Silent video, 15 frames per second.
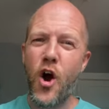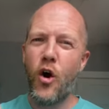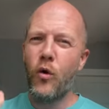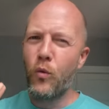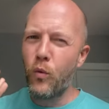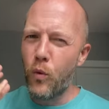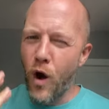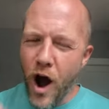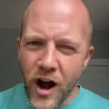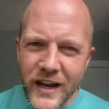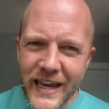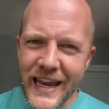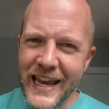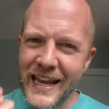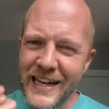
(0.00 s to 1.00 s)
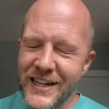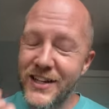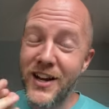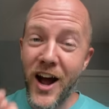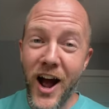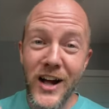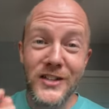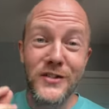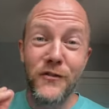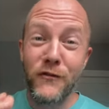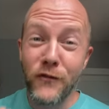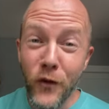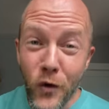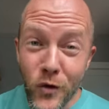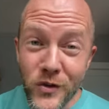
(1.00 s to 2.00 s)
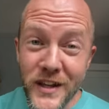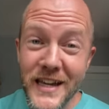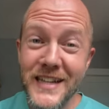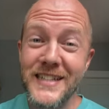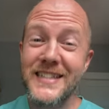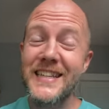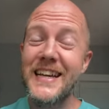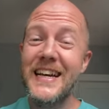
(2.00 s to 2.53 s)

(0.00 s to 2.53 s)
Walk in God's fullness.